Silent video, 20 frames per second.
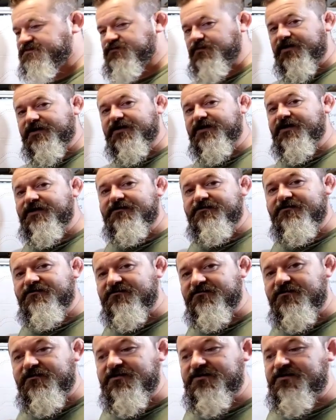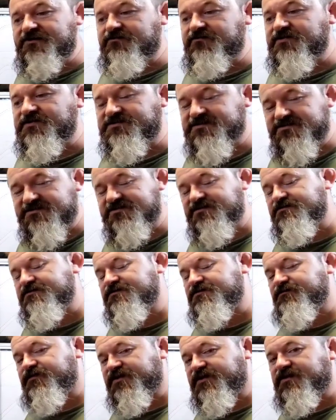28 and 30 degrees until
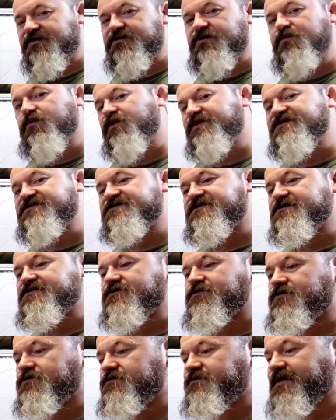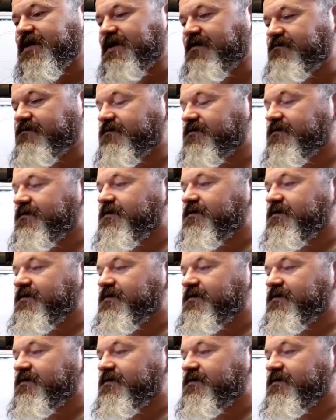you begin your winter cool down.